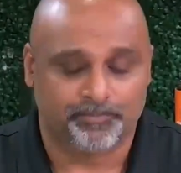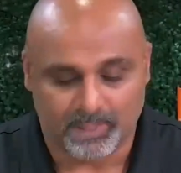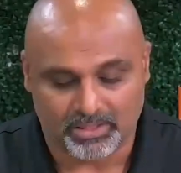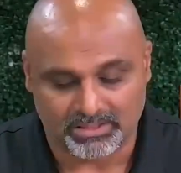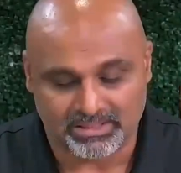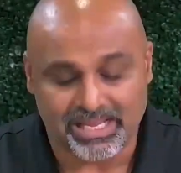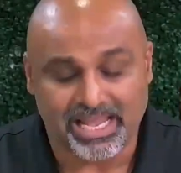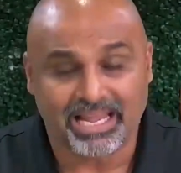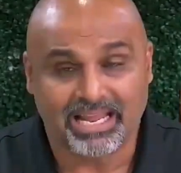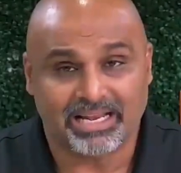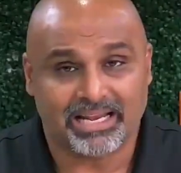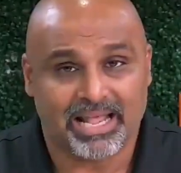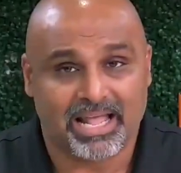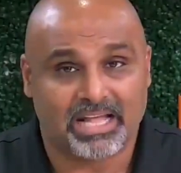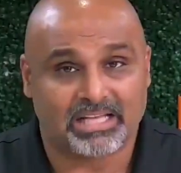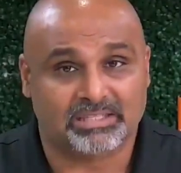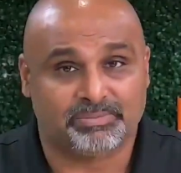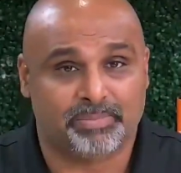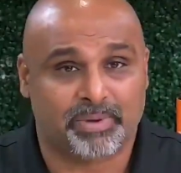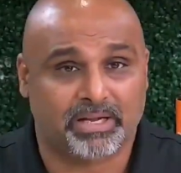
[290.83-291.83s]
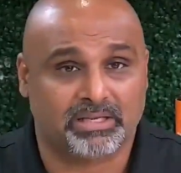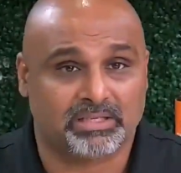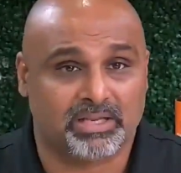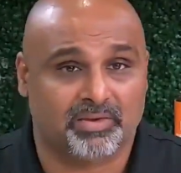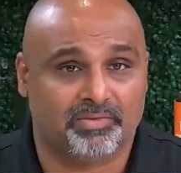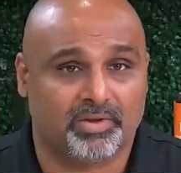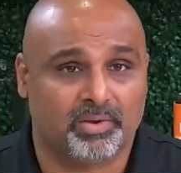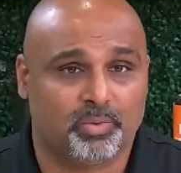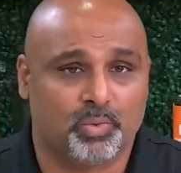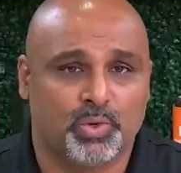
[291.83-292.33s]
The second aspect
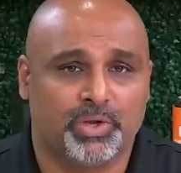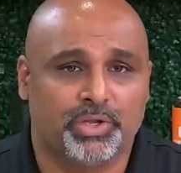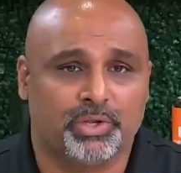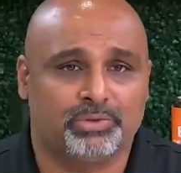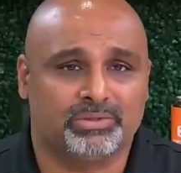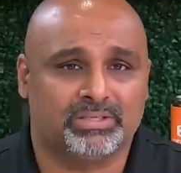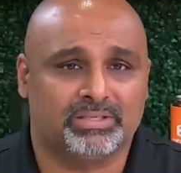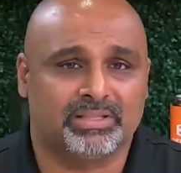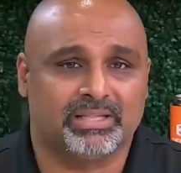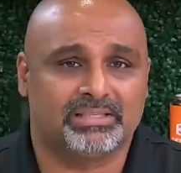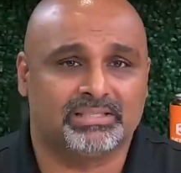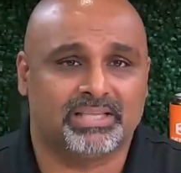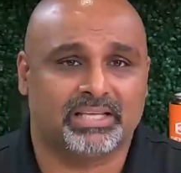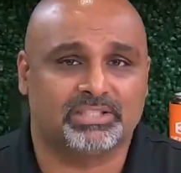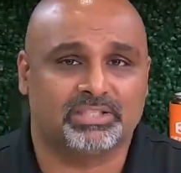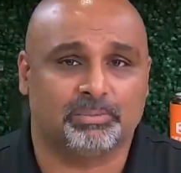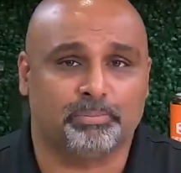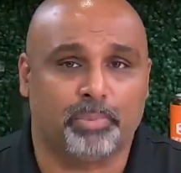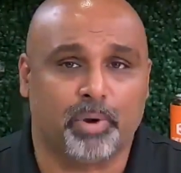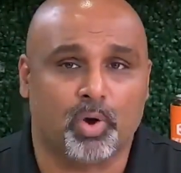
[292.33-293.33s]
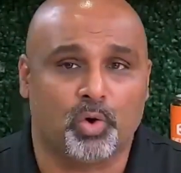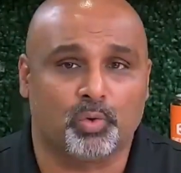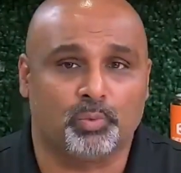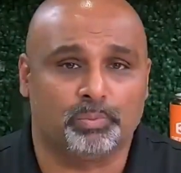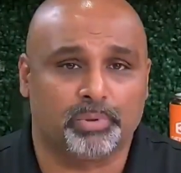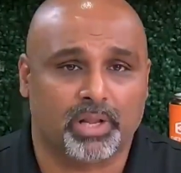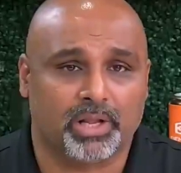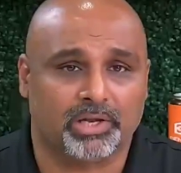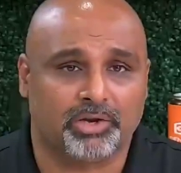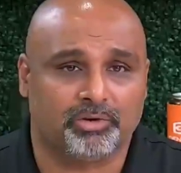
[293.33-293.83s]
of it, we're using this as a bone
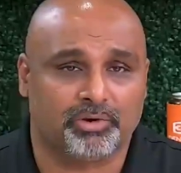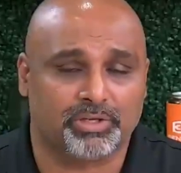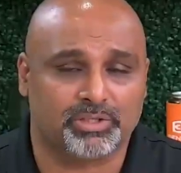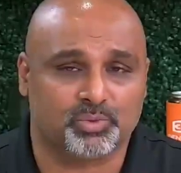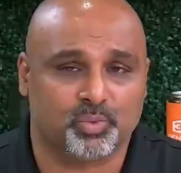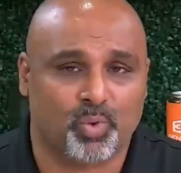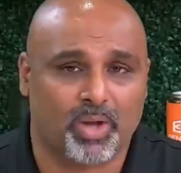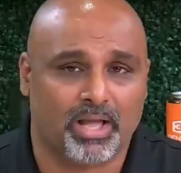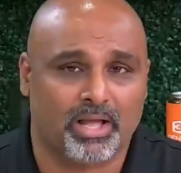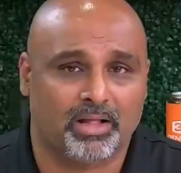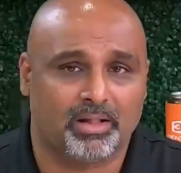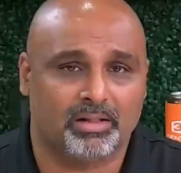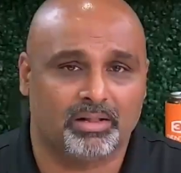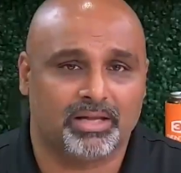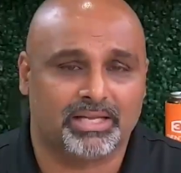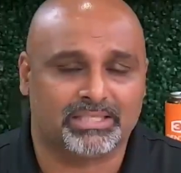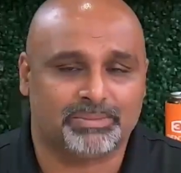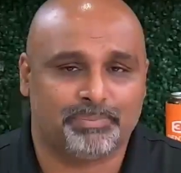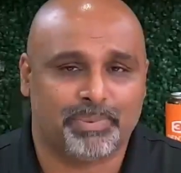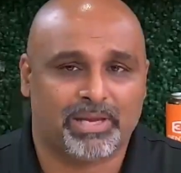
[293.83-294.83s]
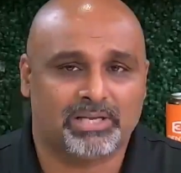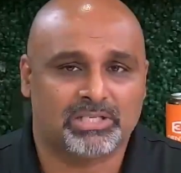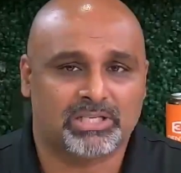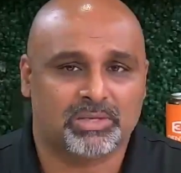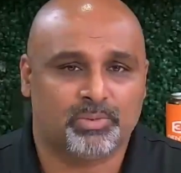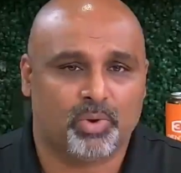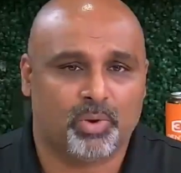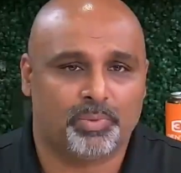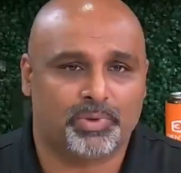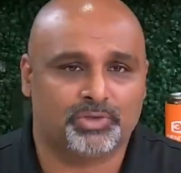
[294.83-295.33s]
plugger as well,
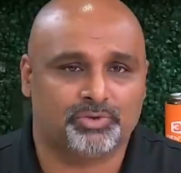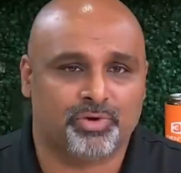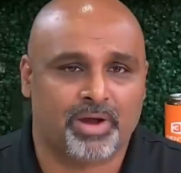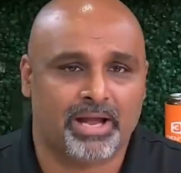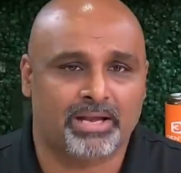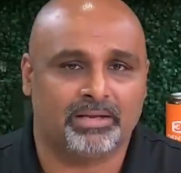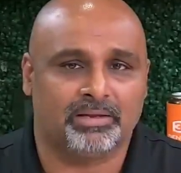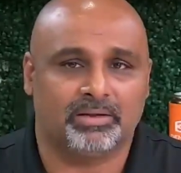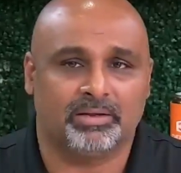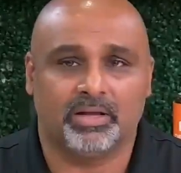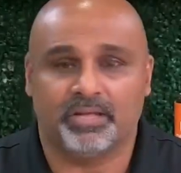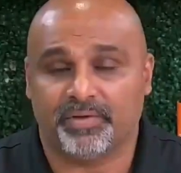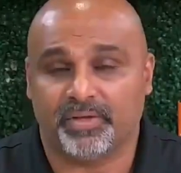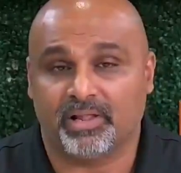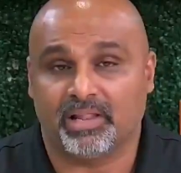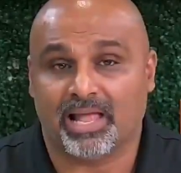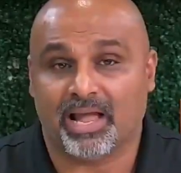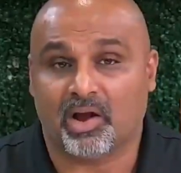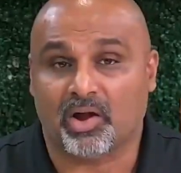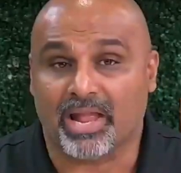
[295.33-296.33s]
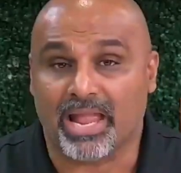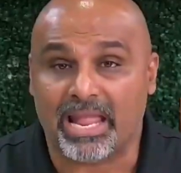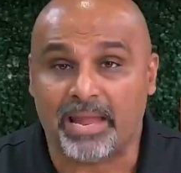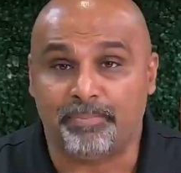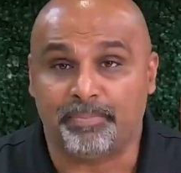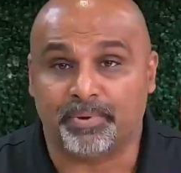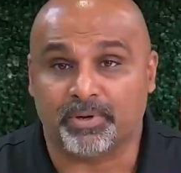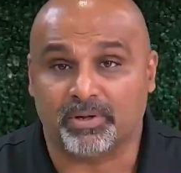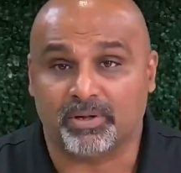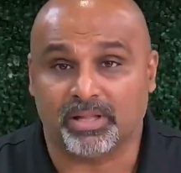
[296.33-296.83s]
especially when we're trying trying to fill our
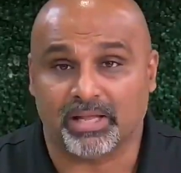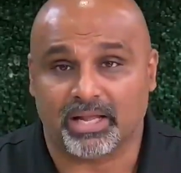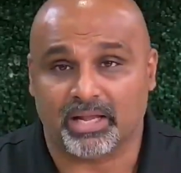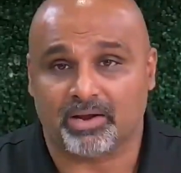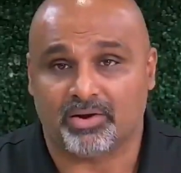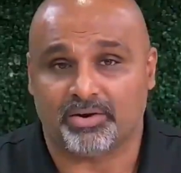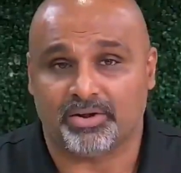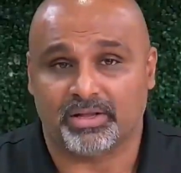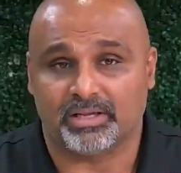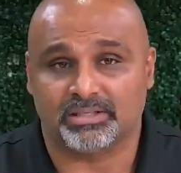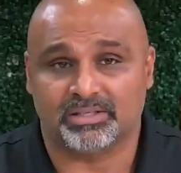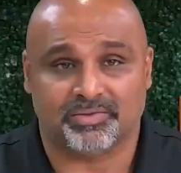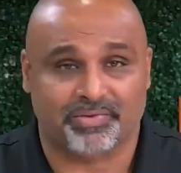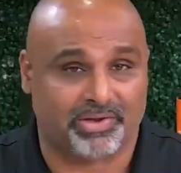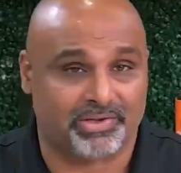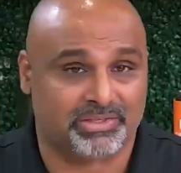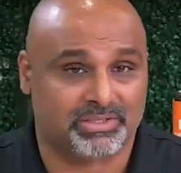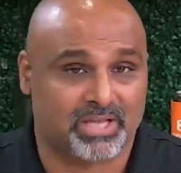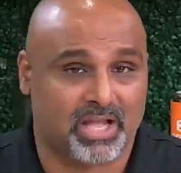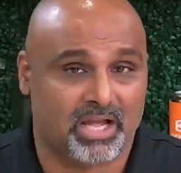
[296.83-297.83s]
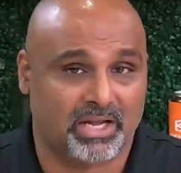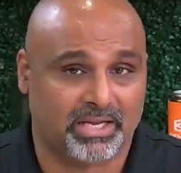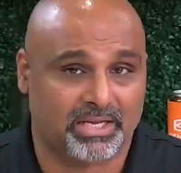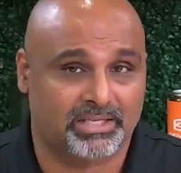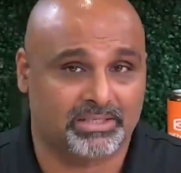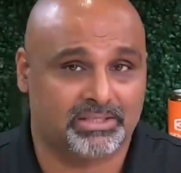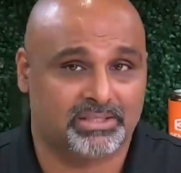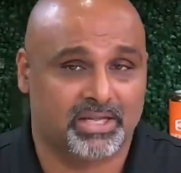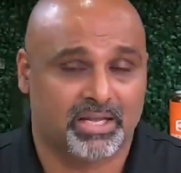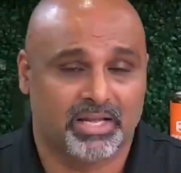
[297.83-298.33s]
apical areas of our
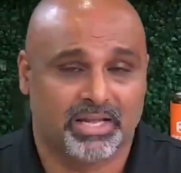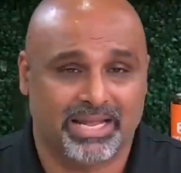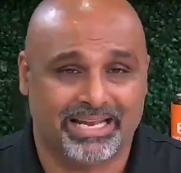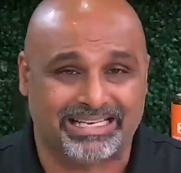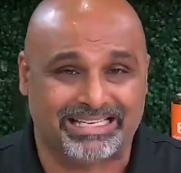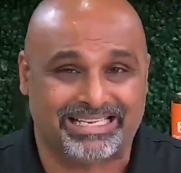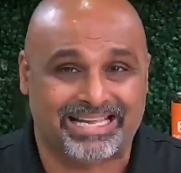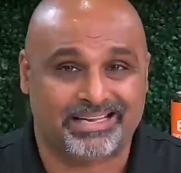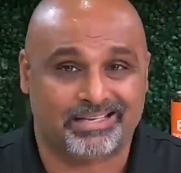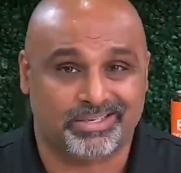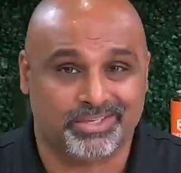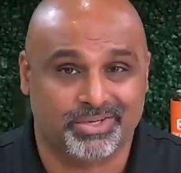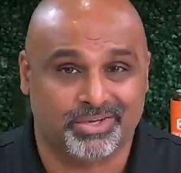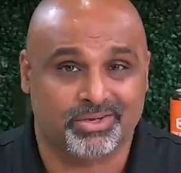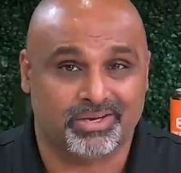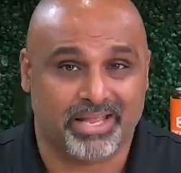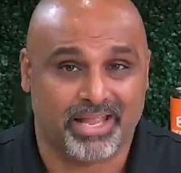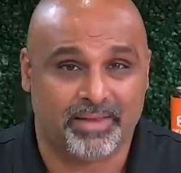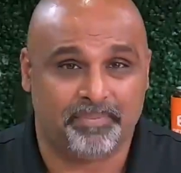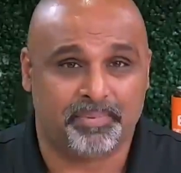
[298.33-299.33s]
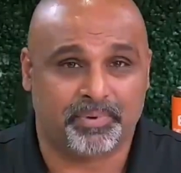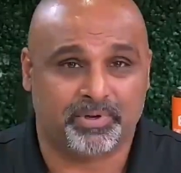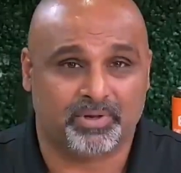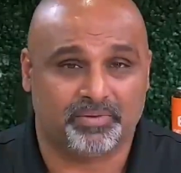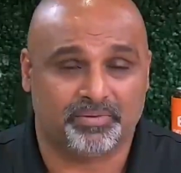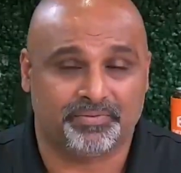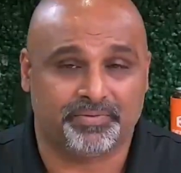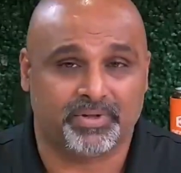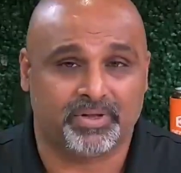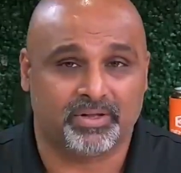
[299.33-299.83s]
sockets and get good
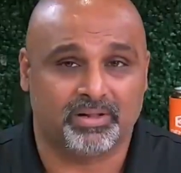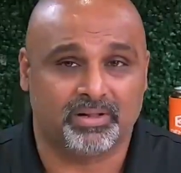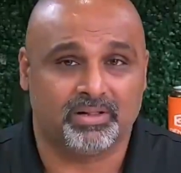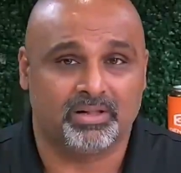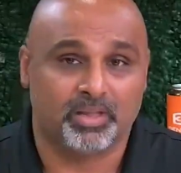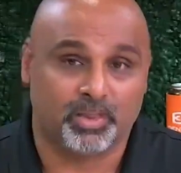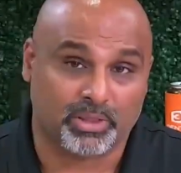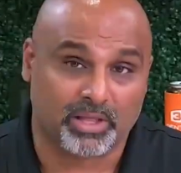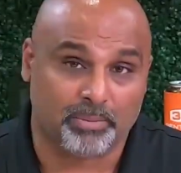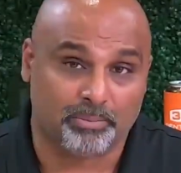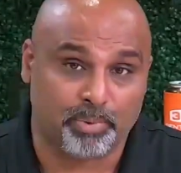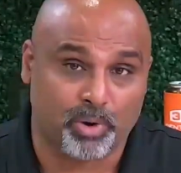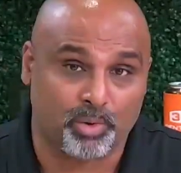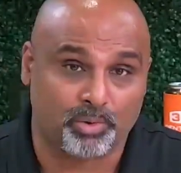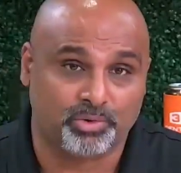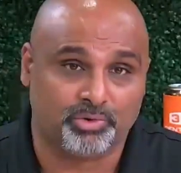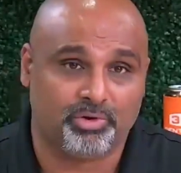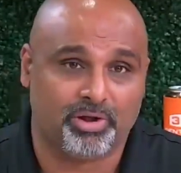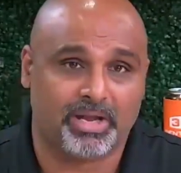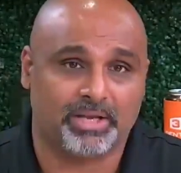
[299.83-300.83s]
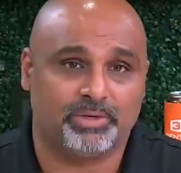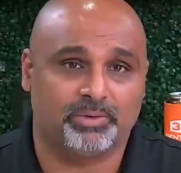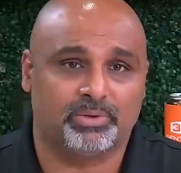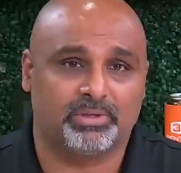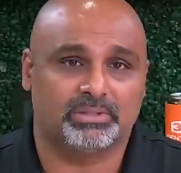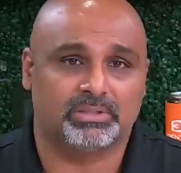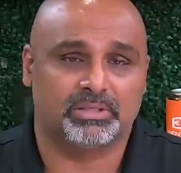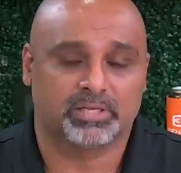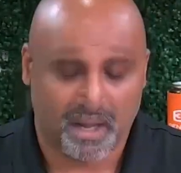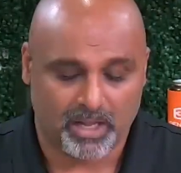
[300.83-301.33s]
apical fill with our bone
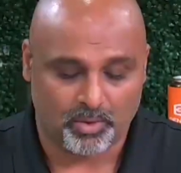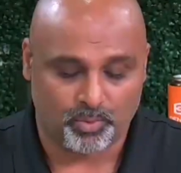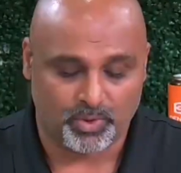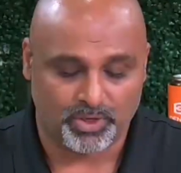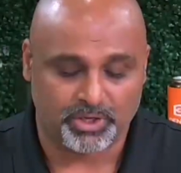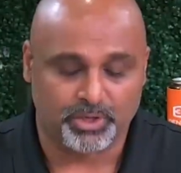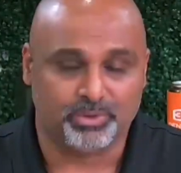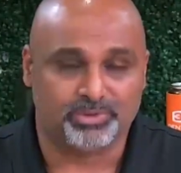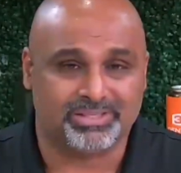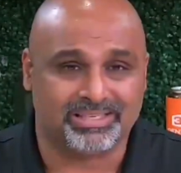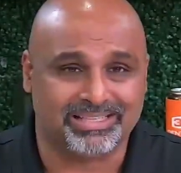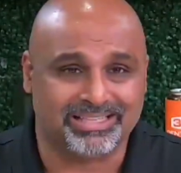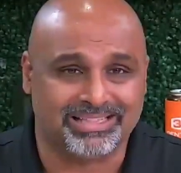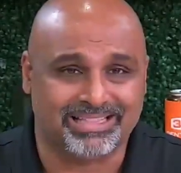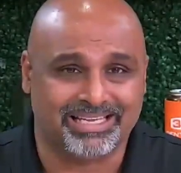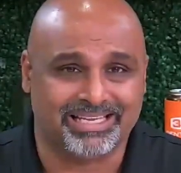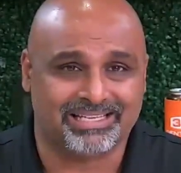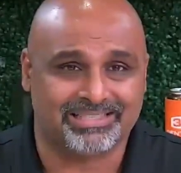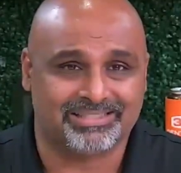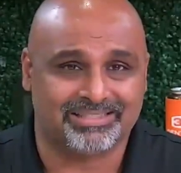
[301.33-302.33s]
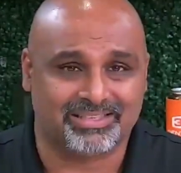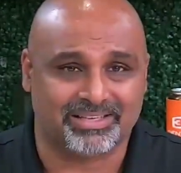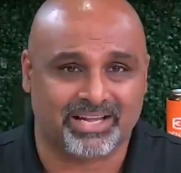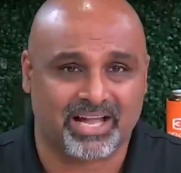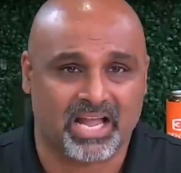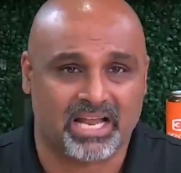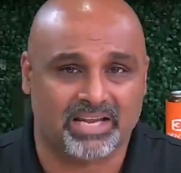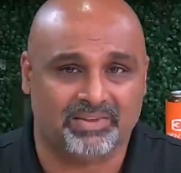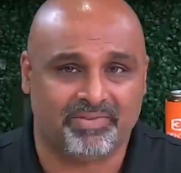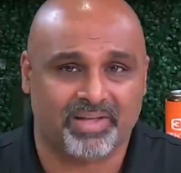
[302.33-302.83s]
granules, we're using this to
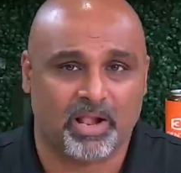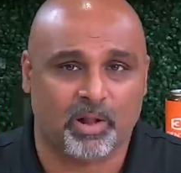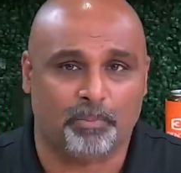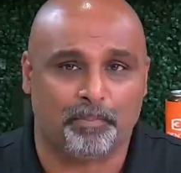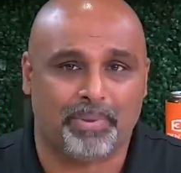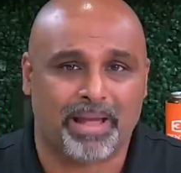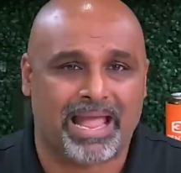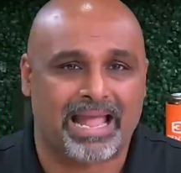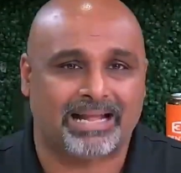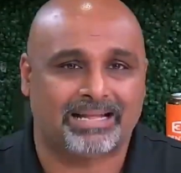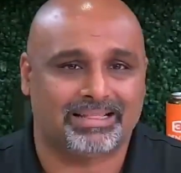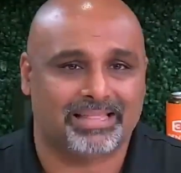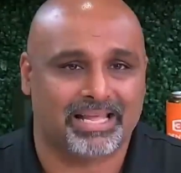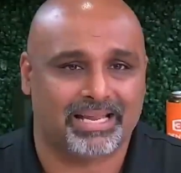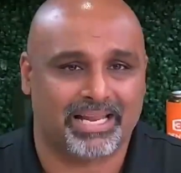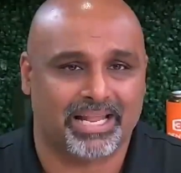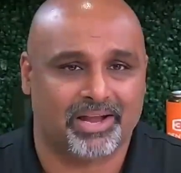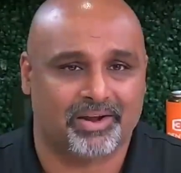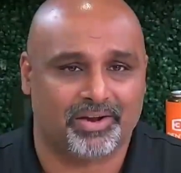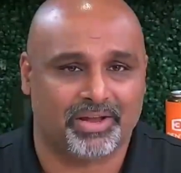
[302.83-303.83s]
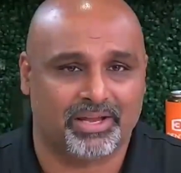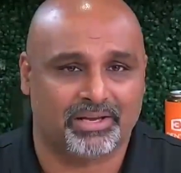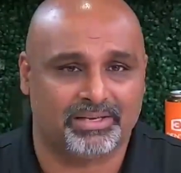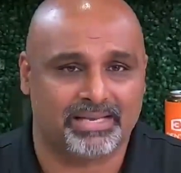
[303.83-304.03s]
kind of help pack that area